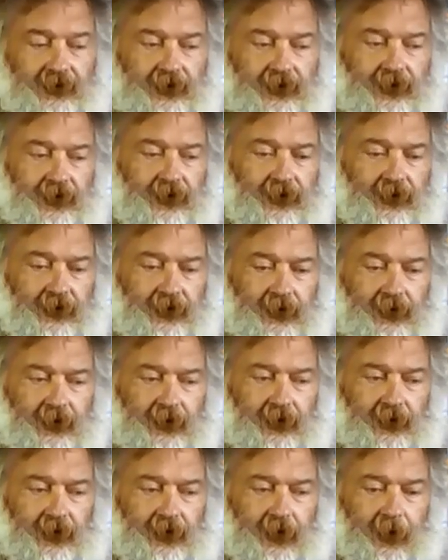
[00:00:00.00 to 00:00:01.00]

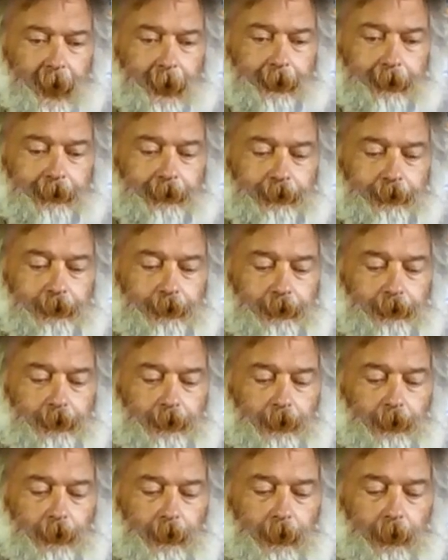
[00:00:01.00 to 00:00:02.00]

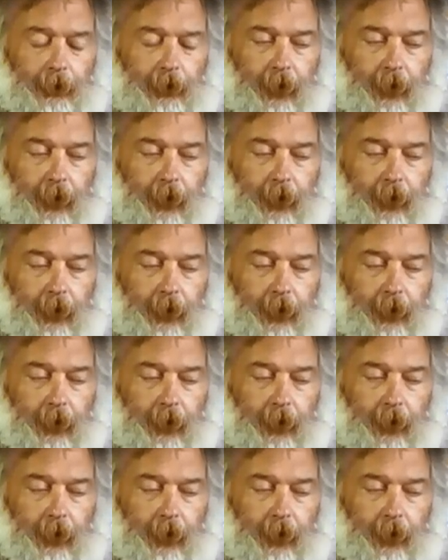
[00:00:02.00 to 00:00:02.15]
Nothing is said.